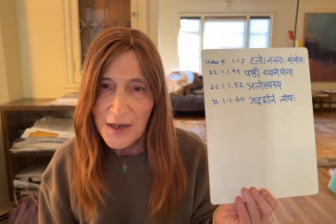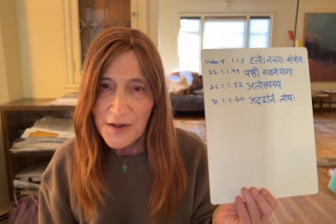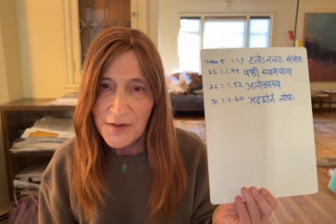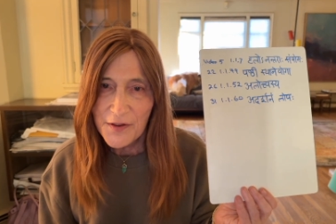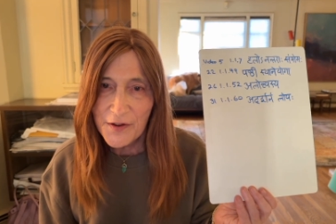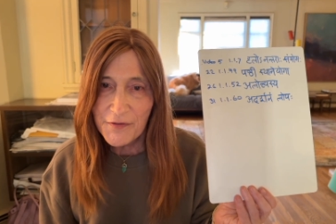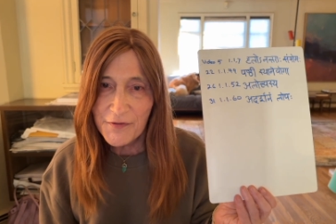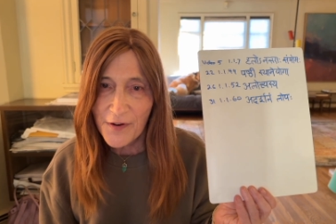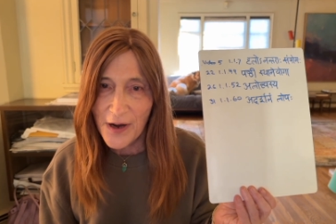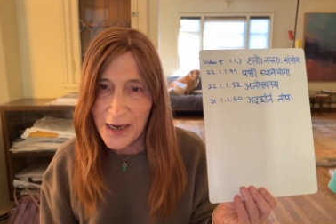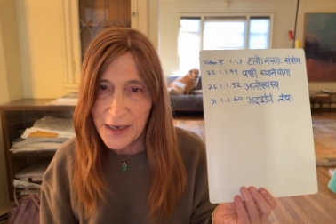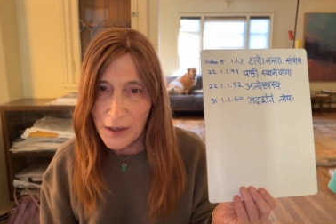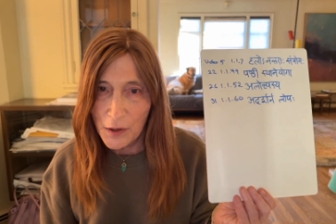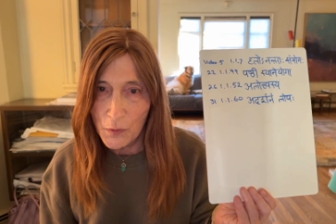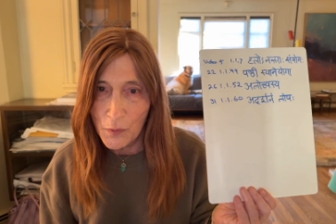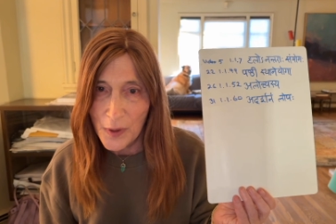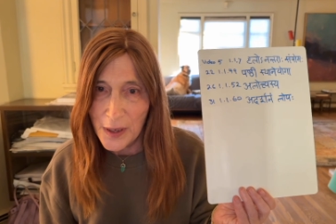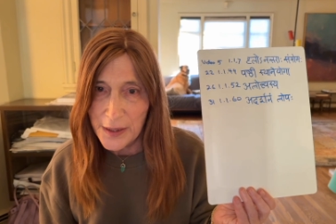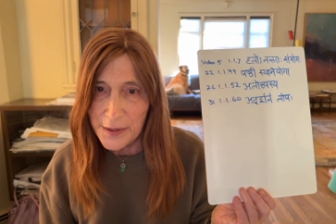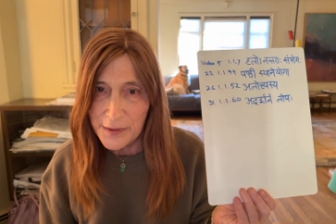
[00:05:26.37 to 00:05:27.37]
the final
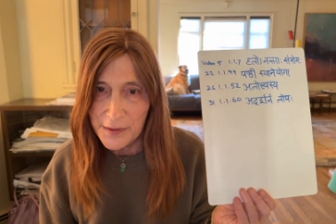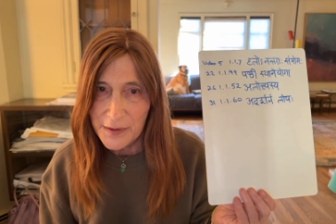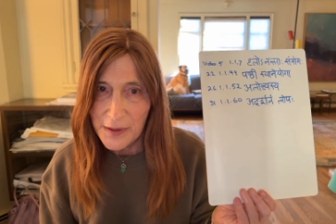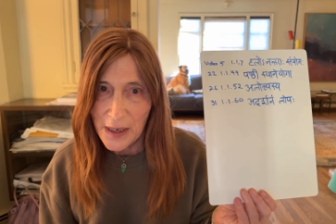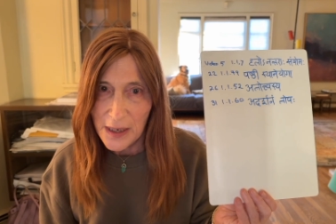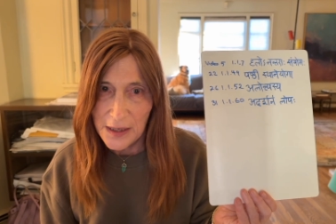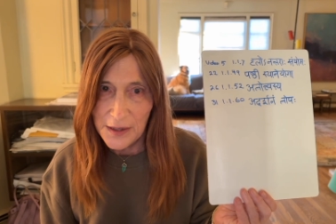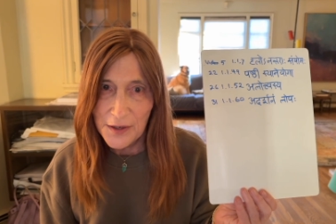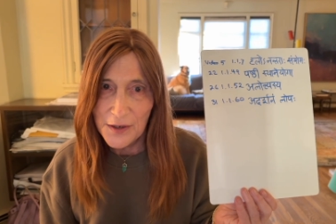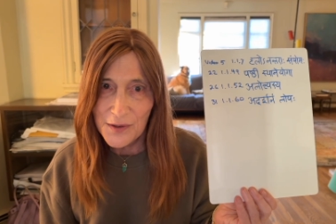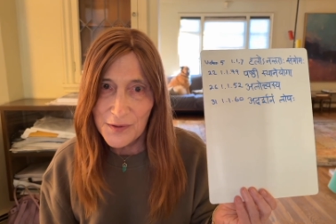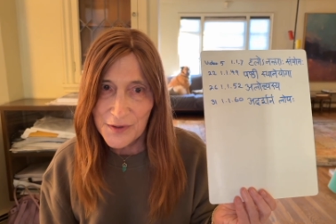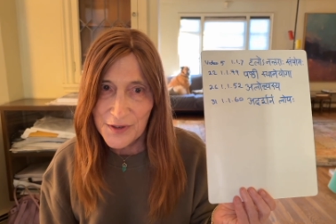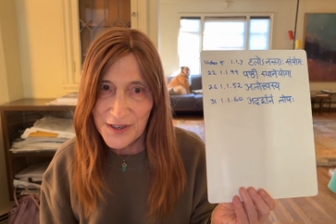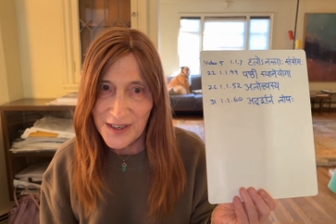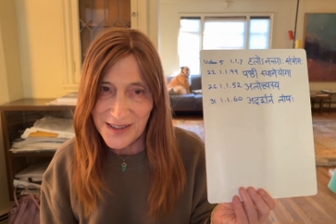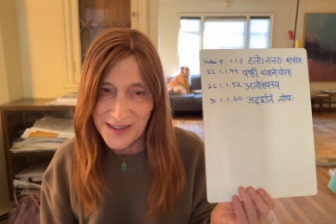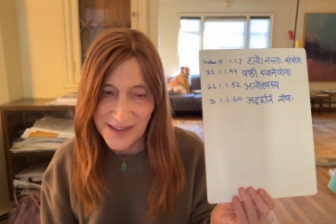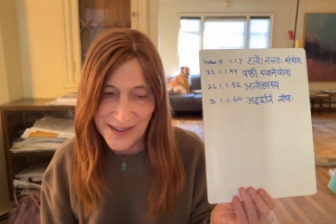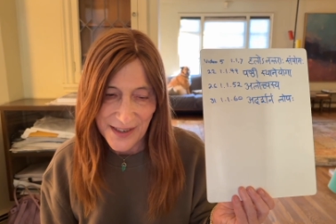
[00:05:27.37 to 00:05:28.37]
one,
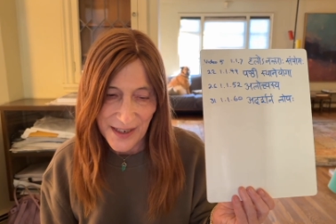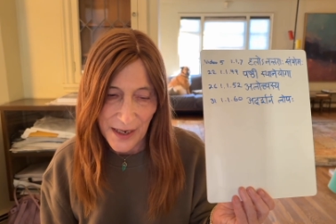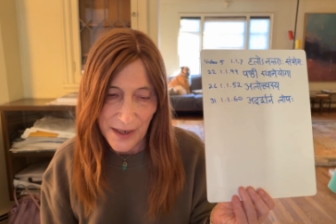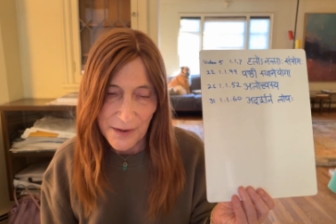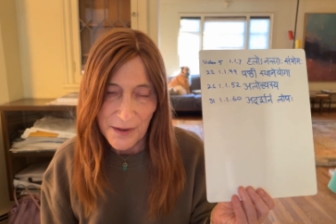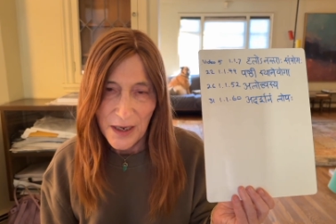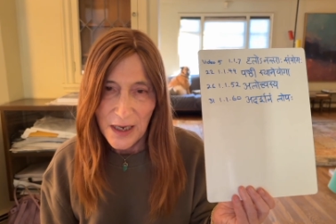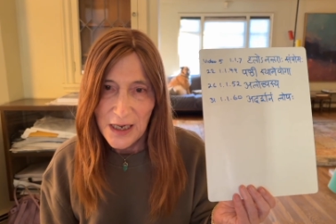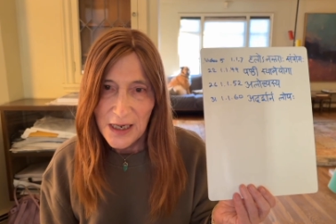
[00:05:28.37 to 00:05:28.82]
Alontyasya.